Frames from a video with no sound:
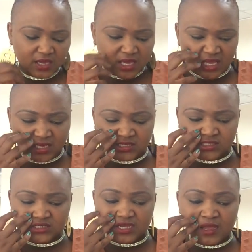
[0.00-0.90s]

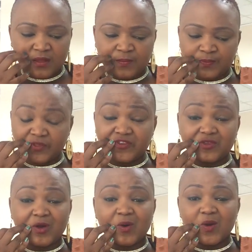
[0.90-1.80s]
And
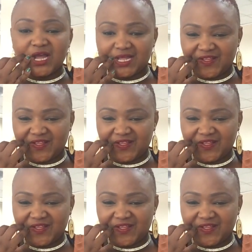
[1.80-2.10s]
so,